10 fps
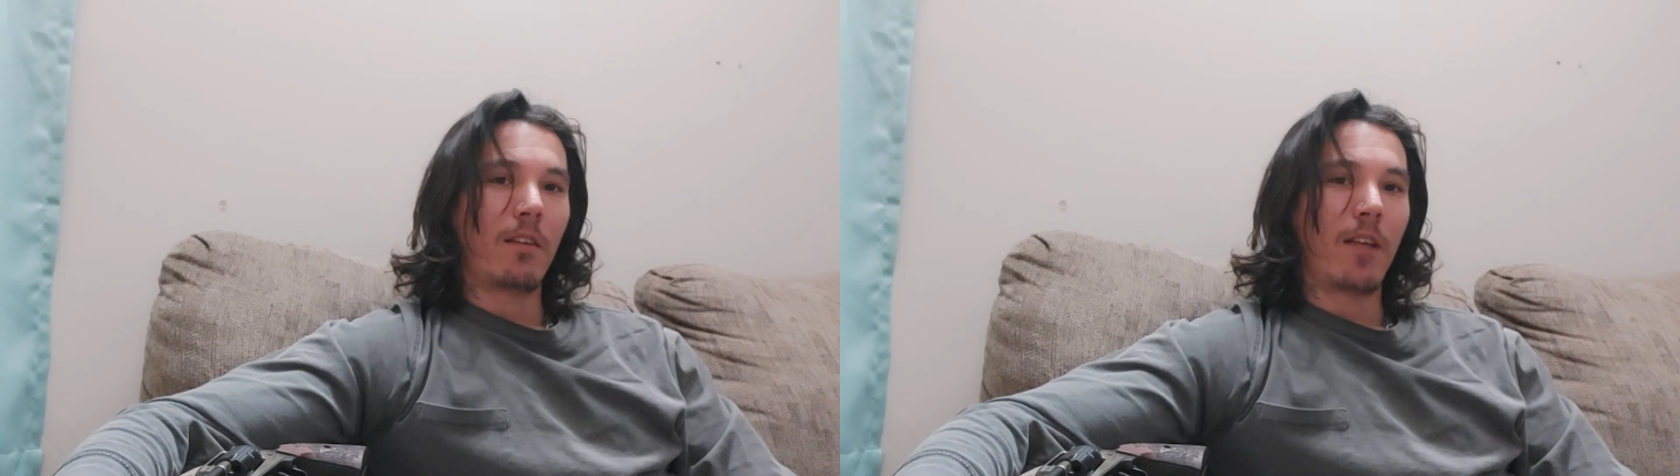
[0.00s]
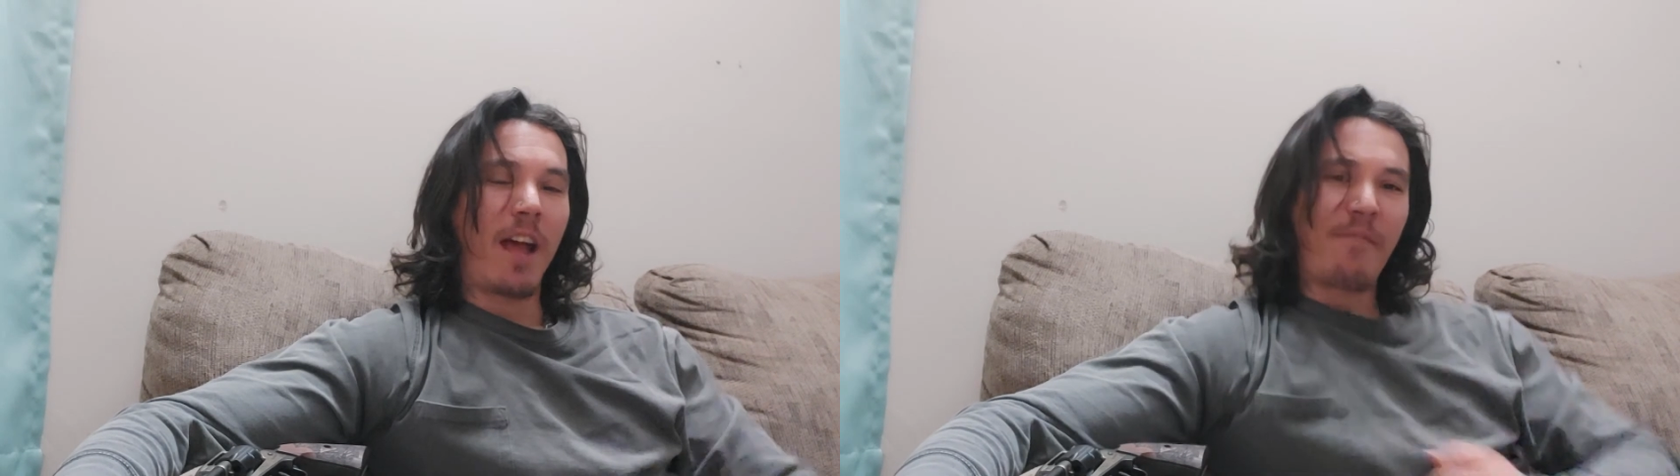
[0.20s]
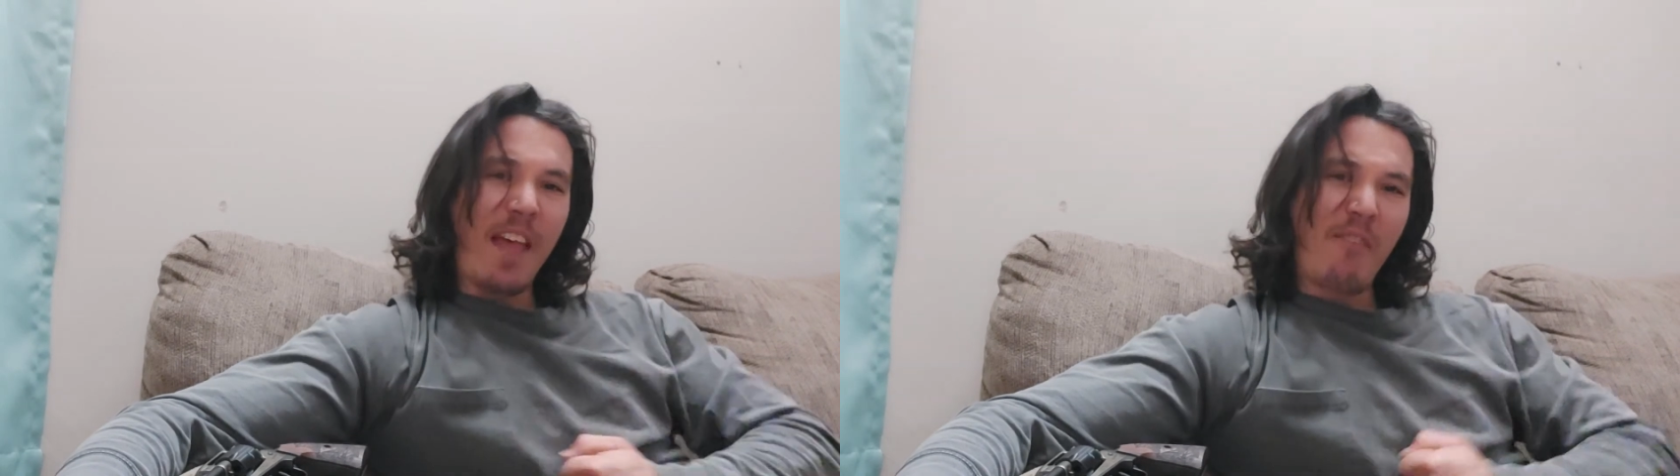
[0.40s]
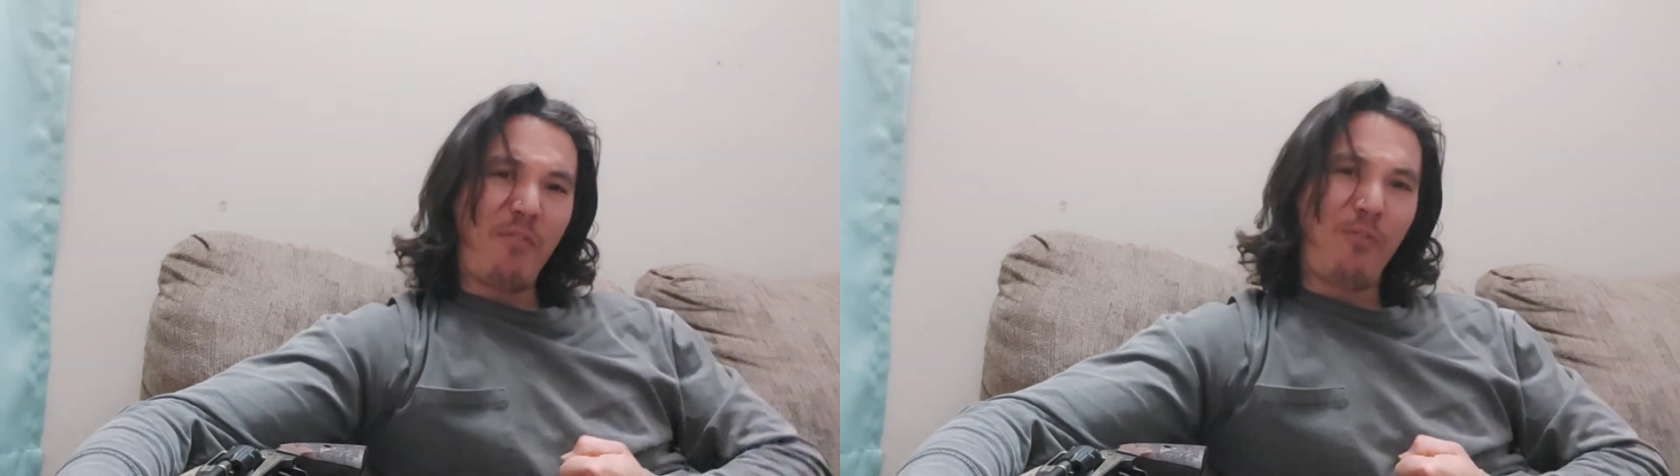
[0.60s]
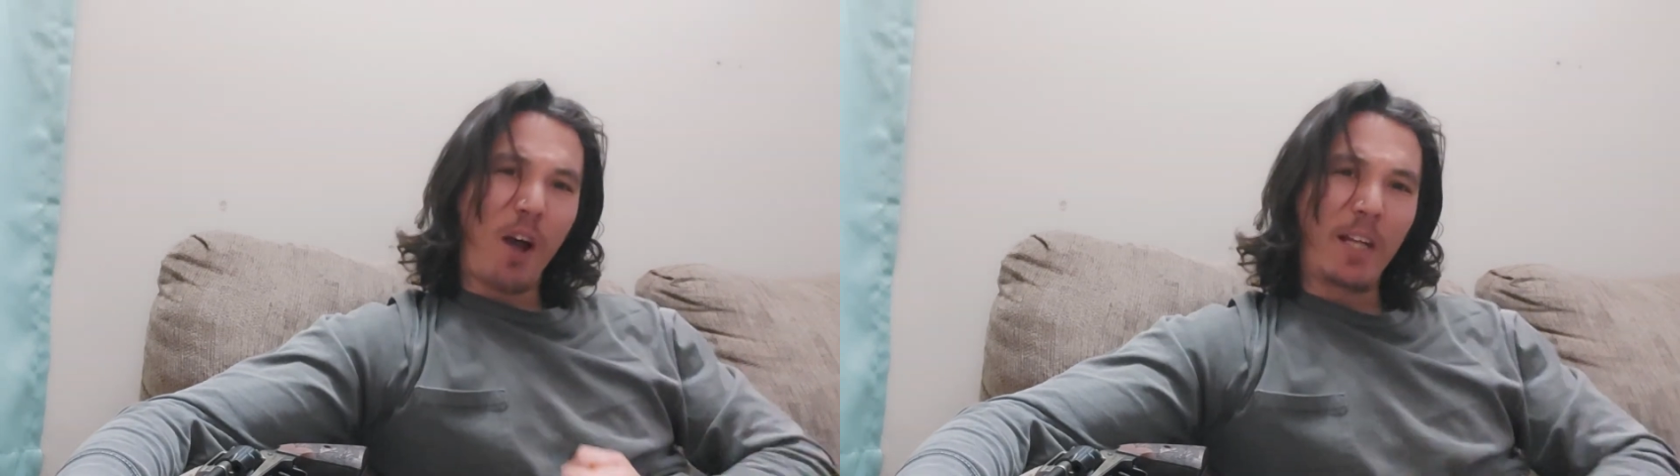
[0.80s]
Have that
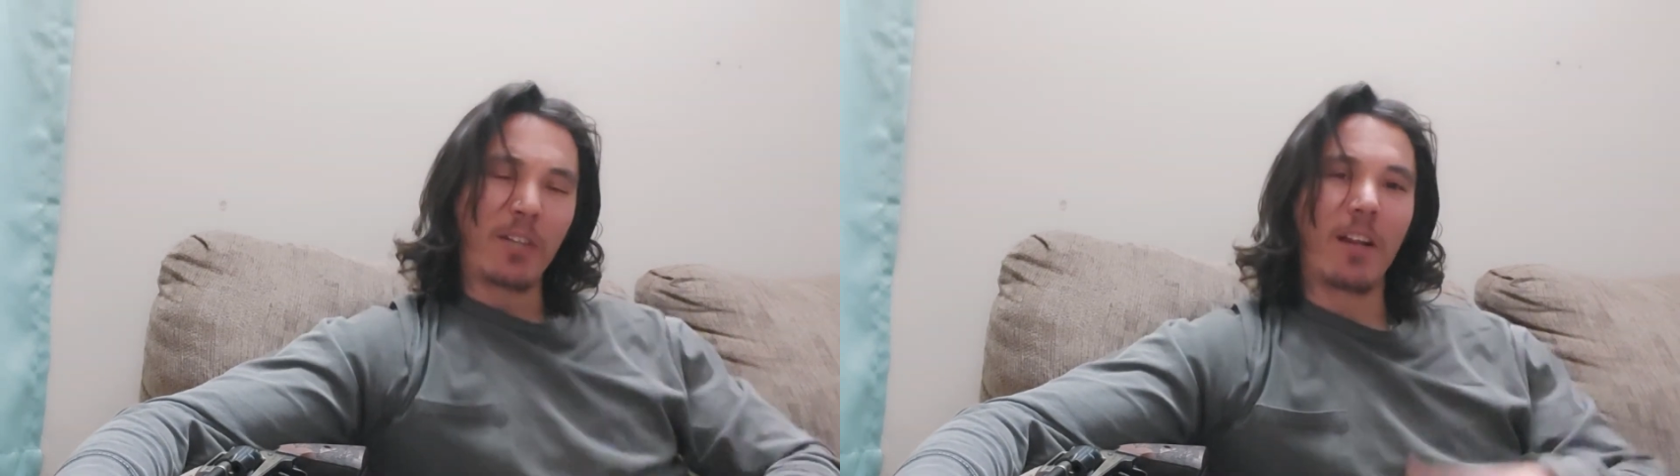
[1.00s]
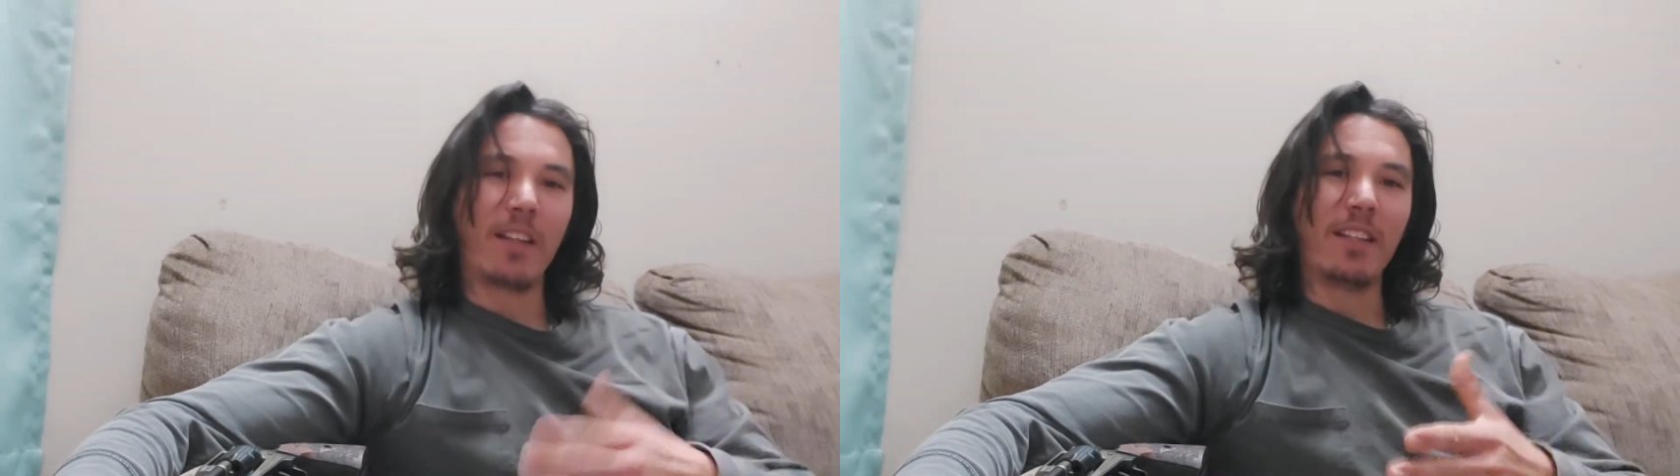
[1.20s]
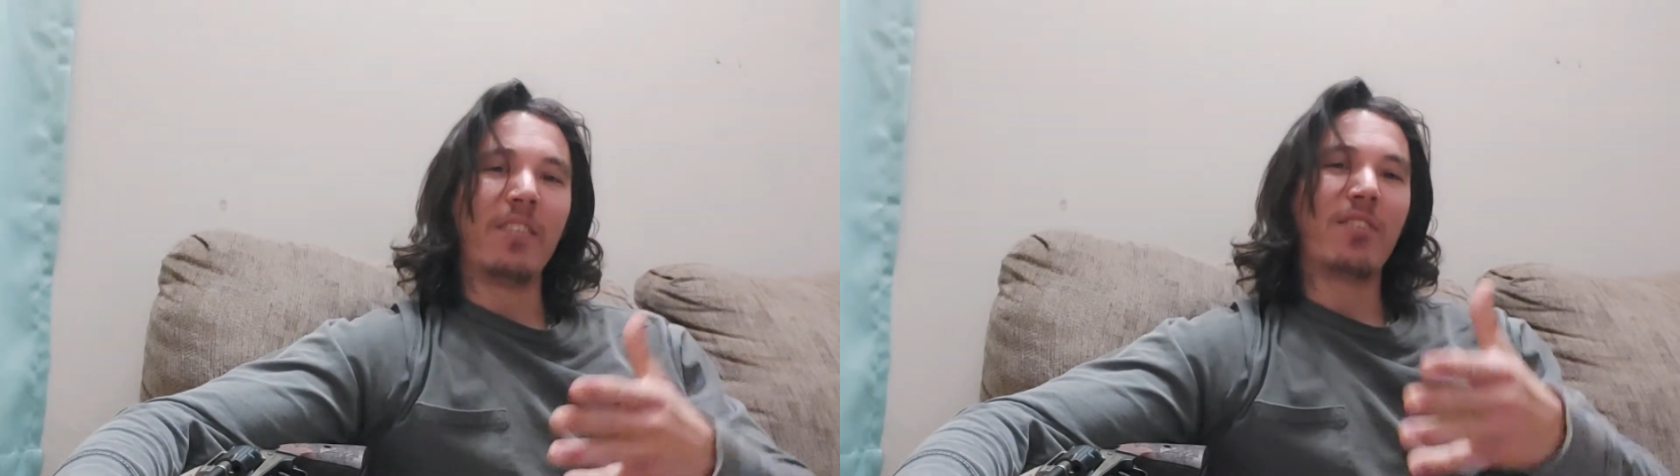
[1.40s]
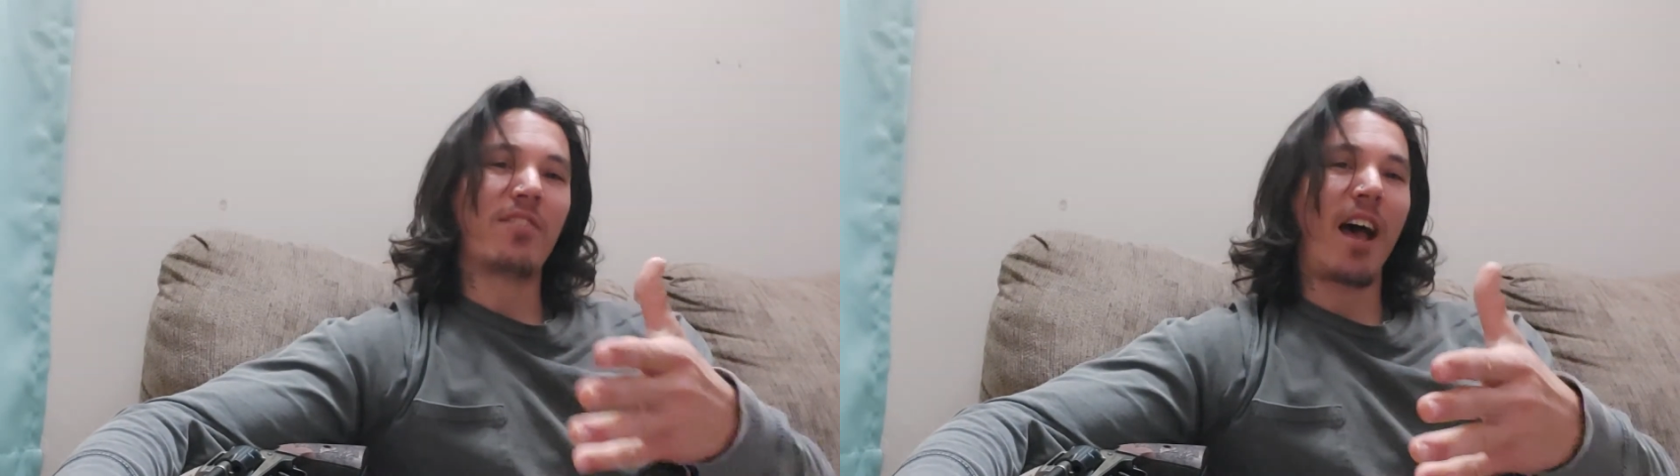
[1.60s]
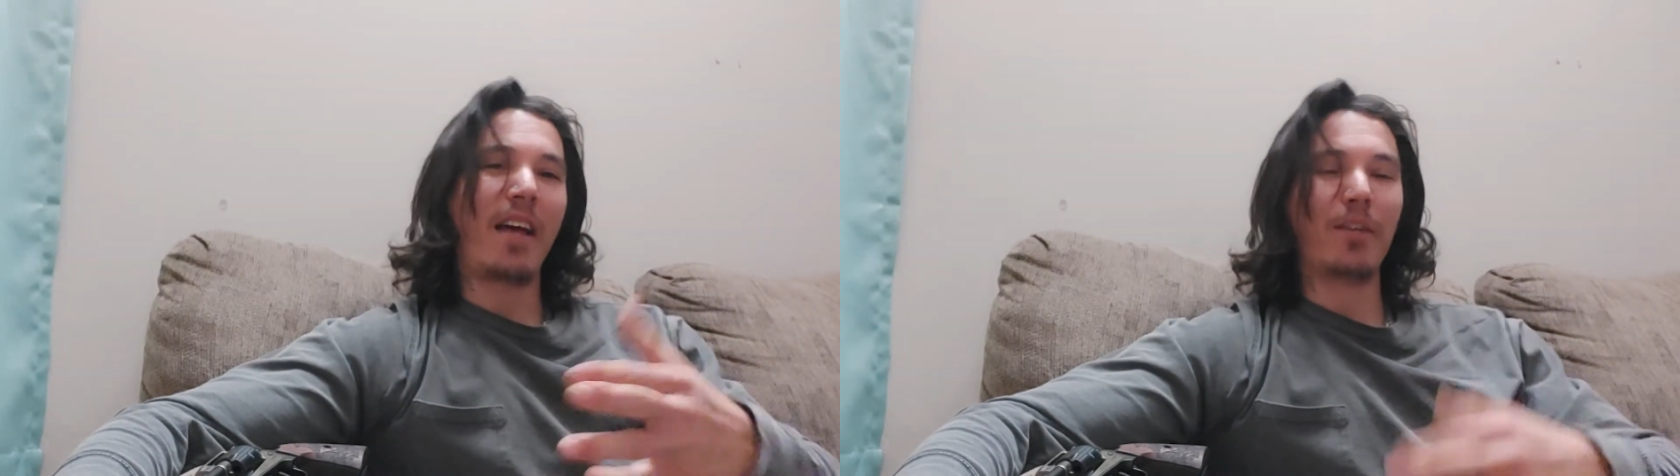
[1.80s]
fire on the
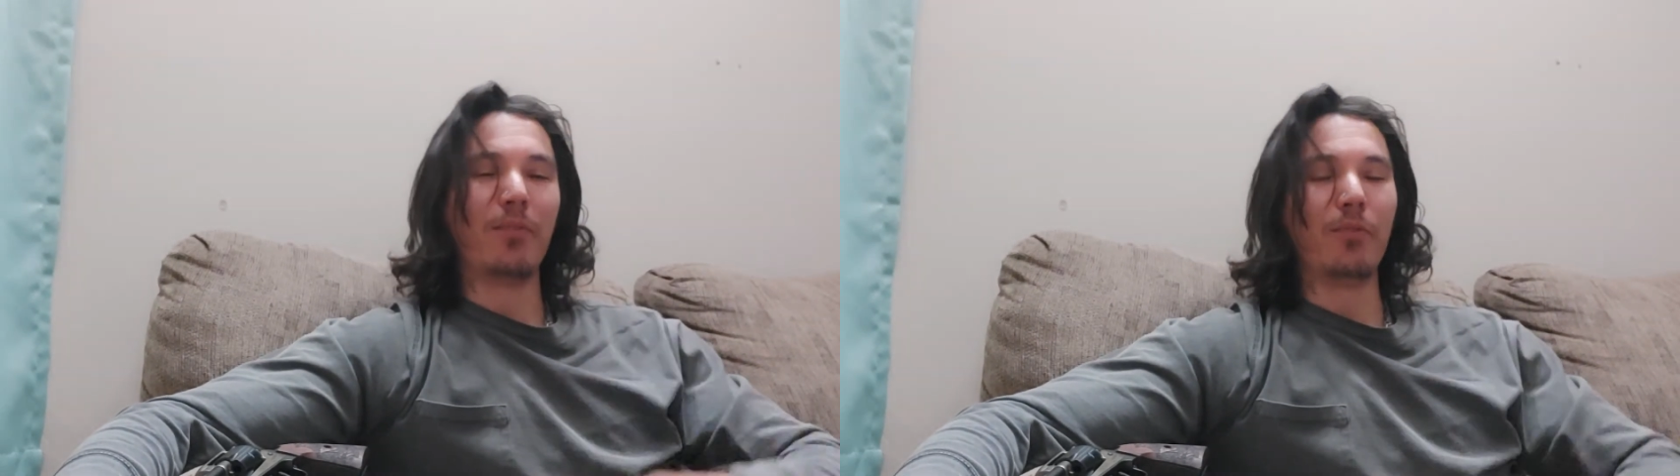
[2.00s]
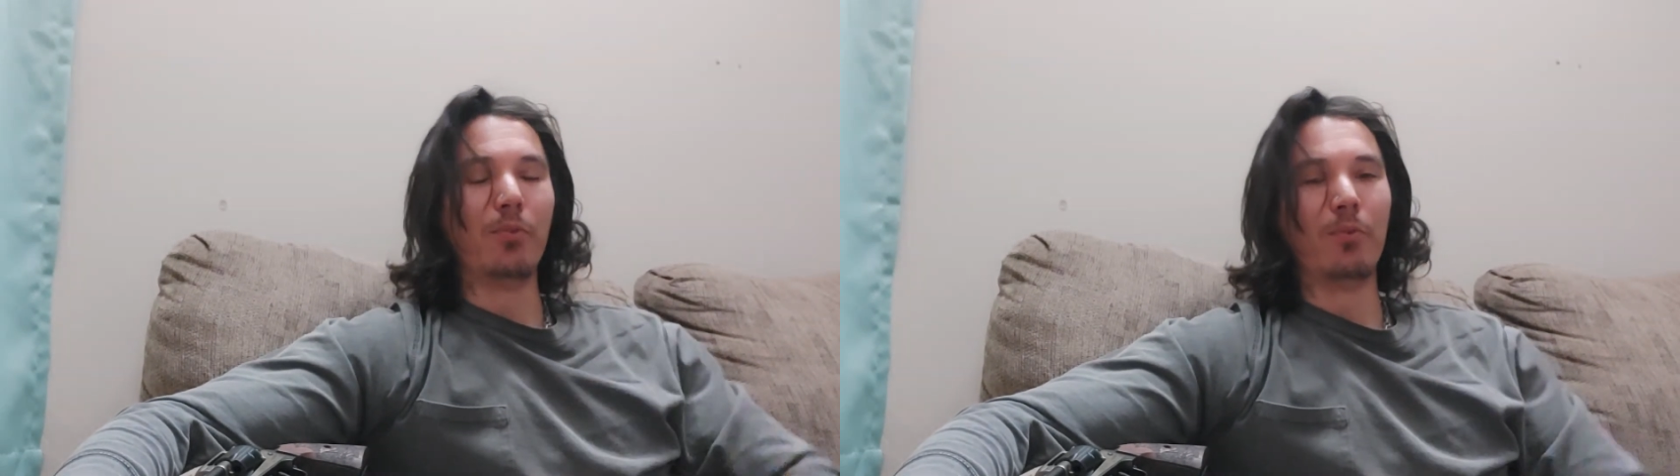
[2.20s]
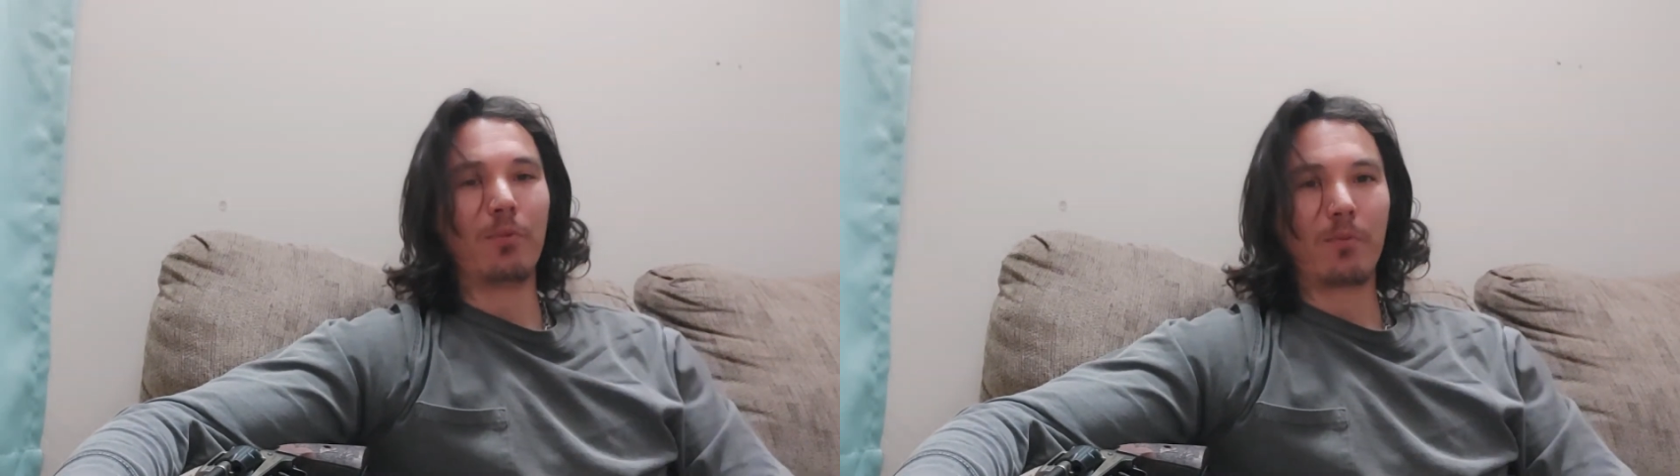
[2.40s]
inside of you,